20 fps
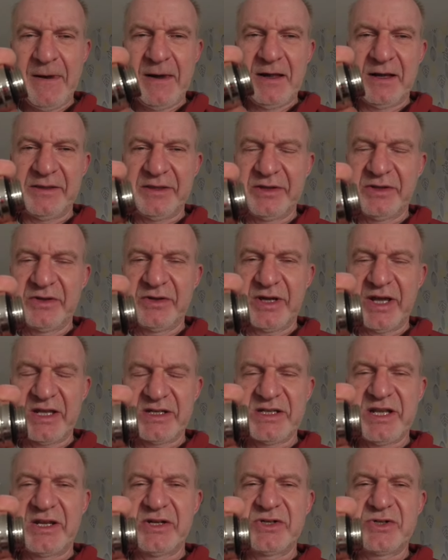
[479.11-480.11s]
I think you can get
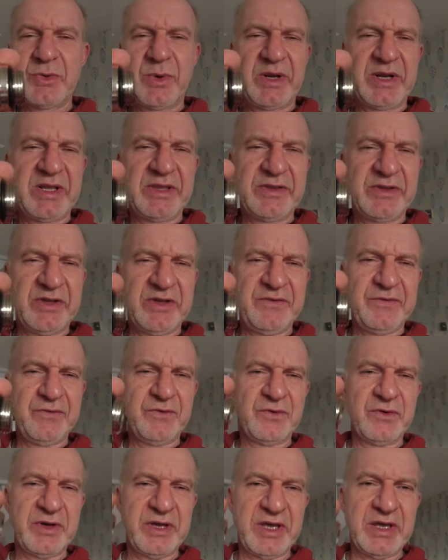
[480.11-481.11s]
10, 20, 30,
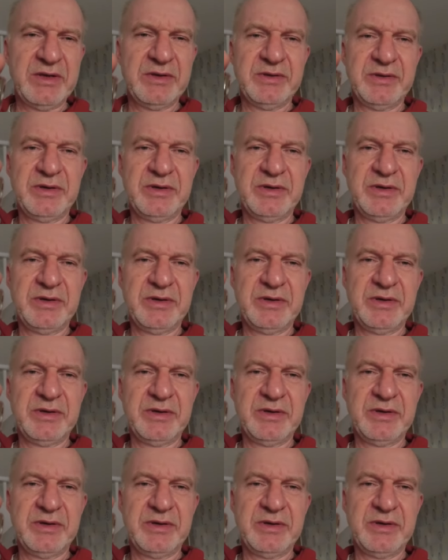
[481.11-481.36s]
40,